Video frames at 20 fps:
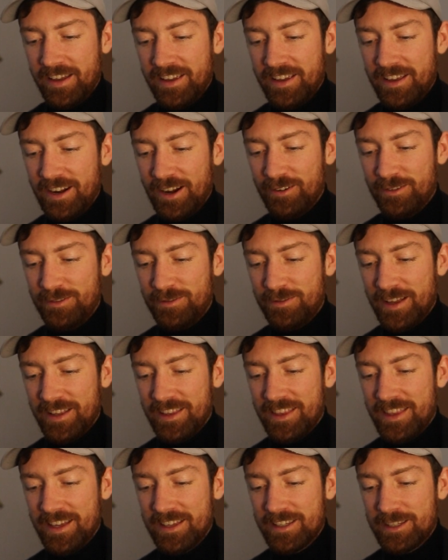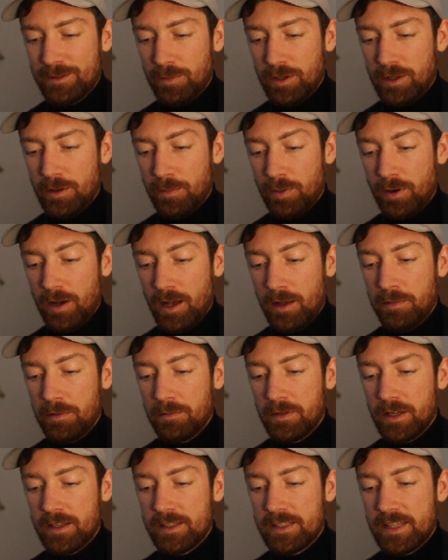you know, fit this, but the
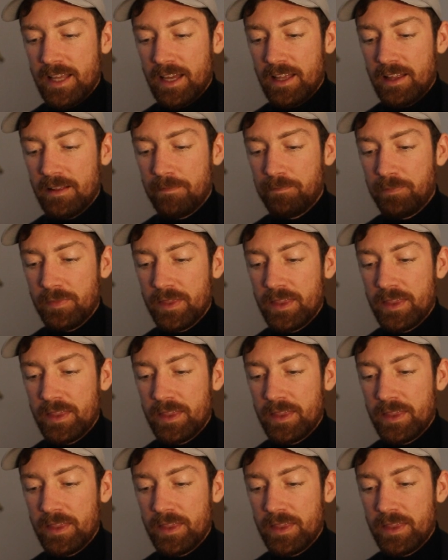problem is that